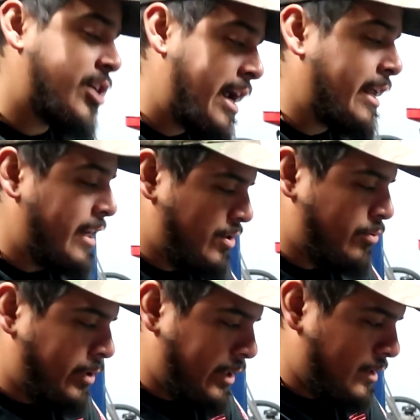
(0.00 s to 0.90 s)
to try to get it
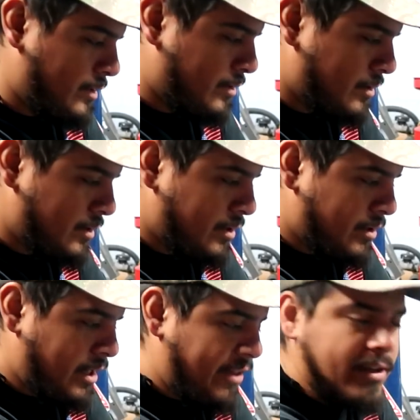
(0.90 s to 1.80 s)
to work, I think.
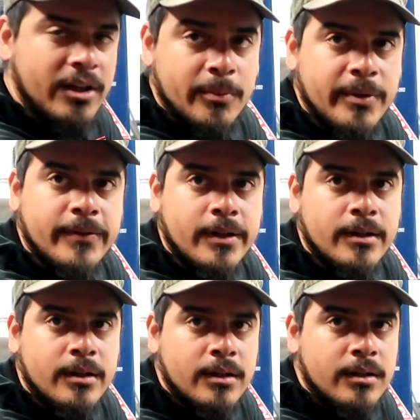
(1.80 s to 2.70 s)
I think it'll be
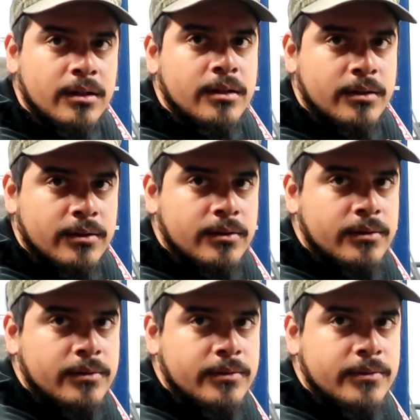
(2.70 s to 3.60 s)
fun. No,
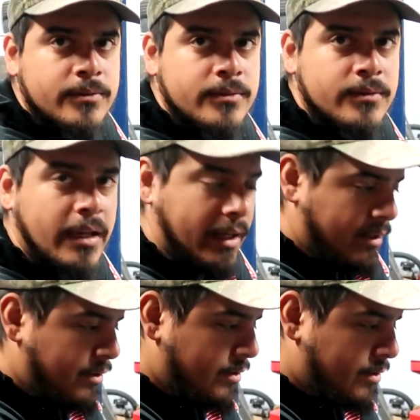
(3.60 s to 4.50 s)
it's going to be sick. No
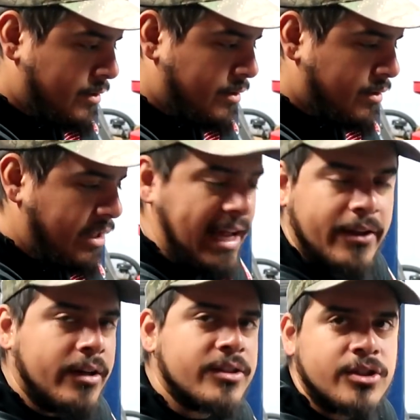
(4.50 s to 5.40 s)
one's done this before. At
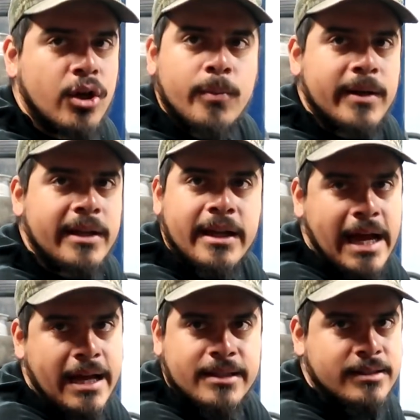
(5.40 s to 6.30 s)
least not that
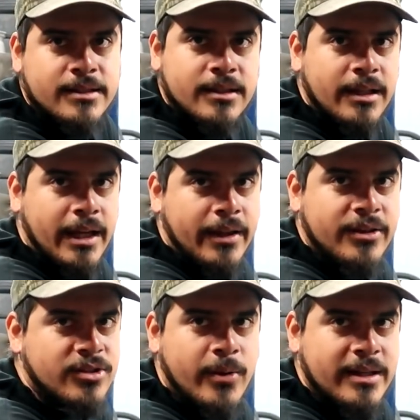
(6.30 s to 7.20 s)
there's no
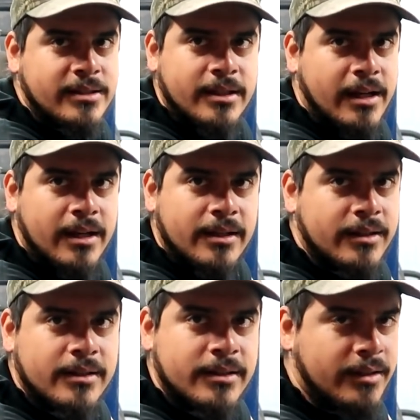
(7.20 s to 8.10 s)
K-swap
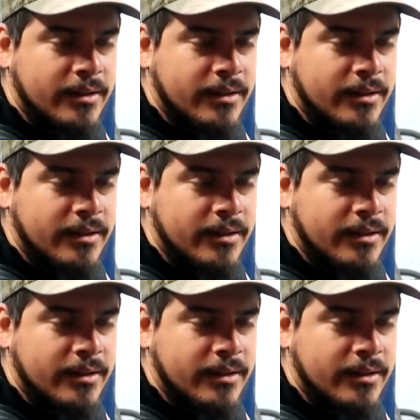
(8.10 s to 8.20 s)
STI.